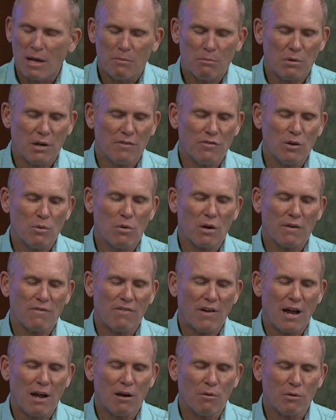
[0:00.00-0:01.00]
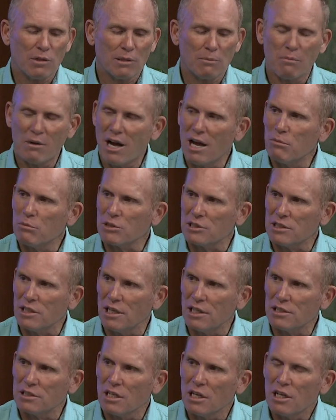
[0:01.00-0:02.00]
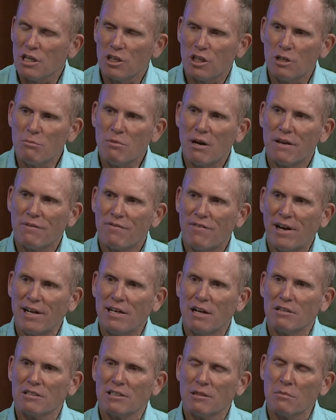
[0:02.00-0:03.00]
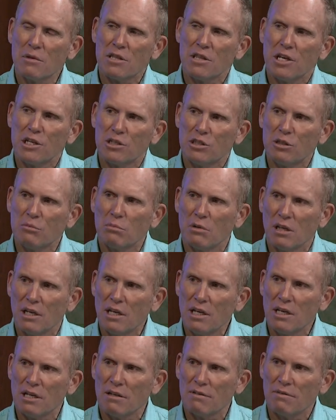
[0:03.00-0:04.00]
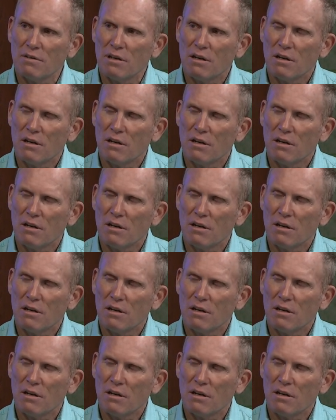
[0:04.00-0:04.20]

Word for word: But if you want to find out what the Bible says, you might find out some of the things you believe